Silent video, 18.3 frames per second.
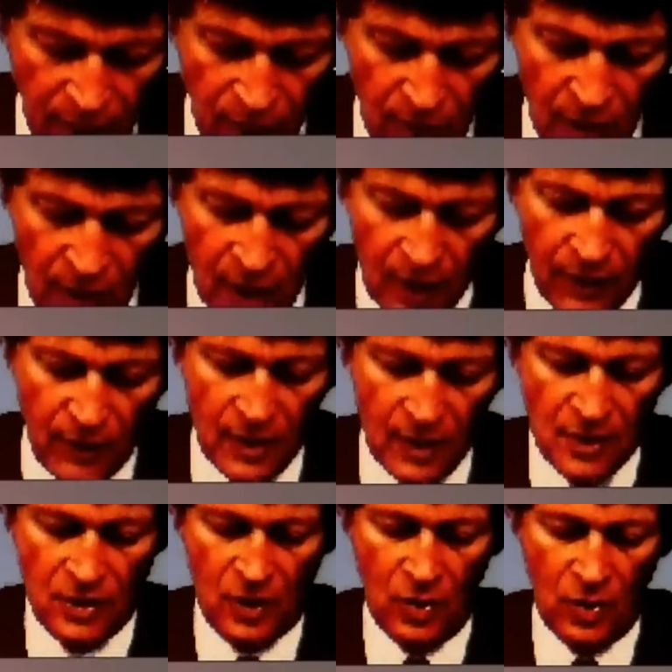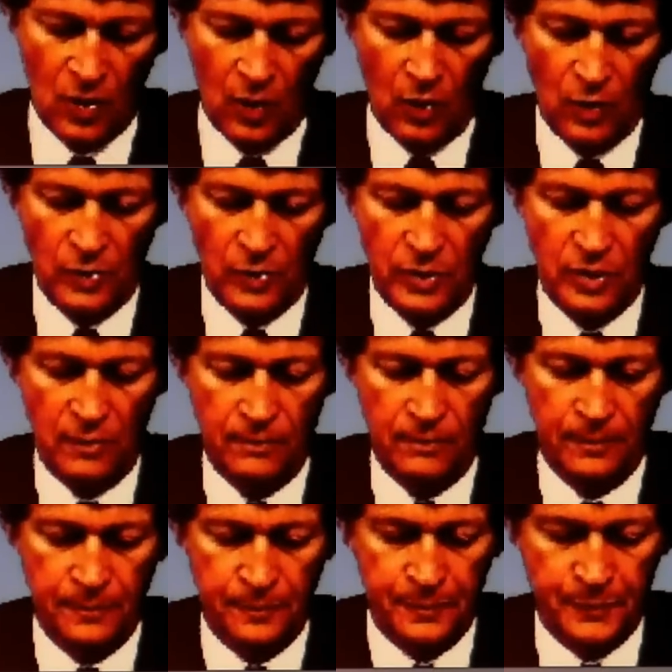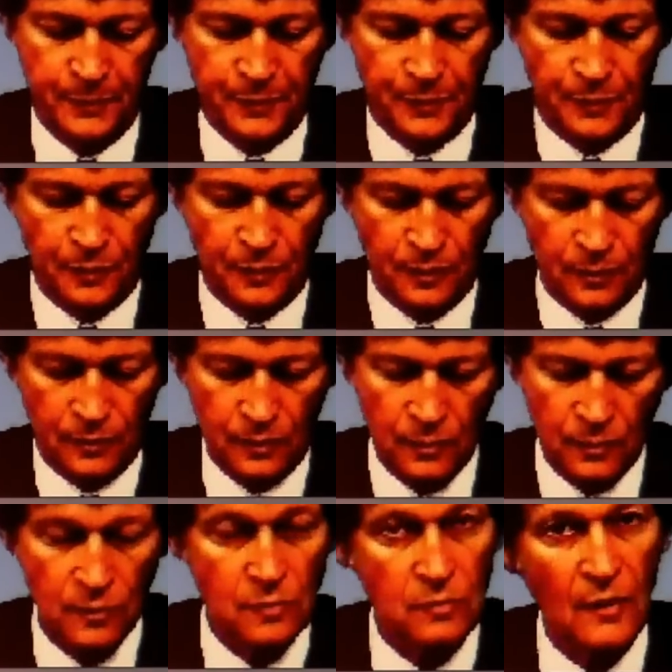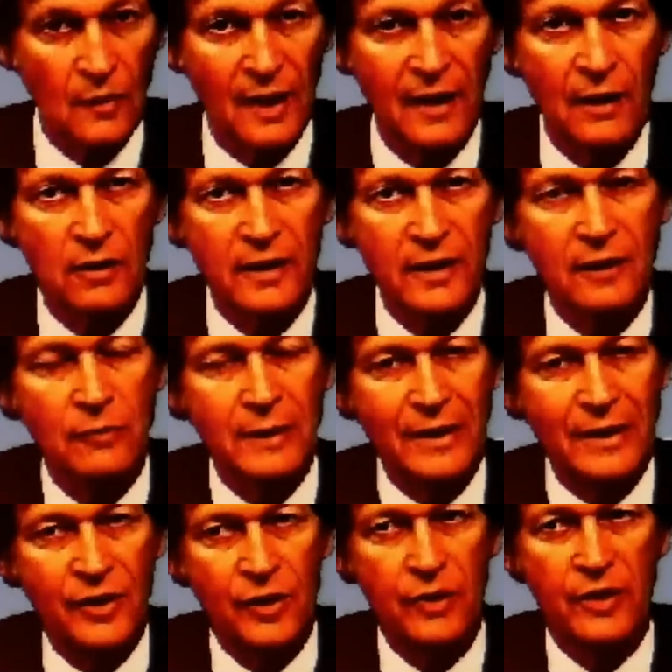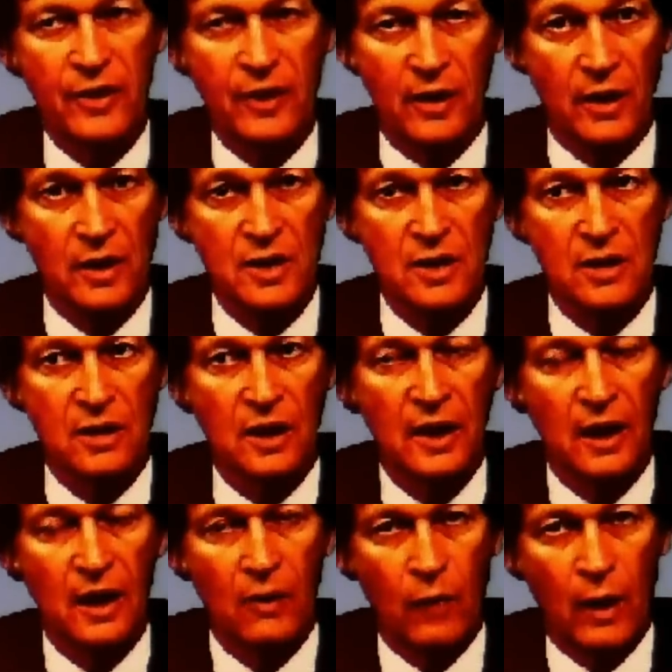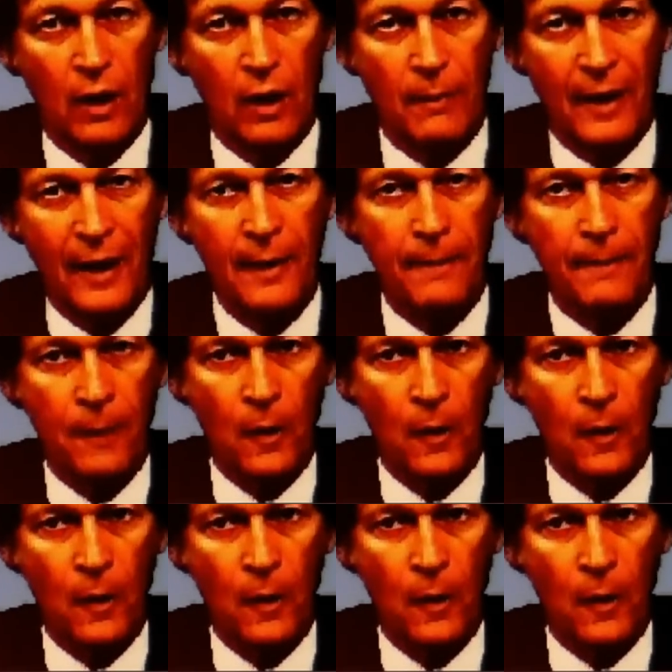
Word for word: in these codes. How can we do this? Well, my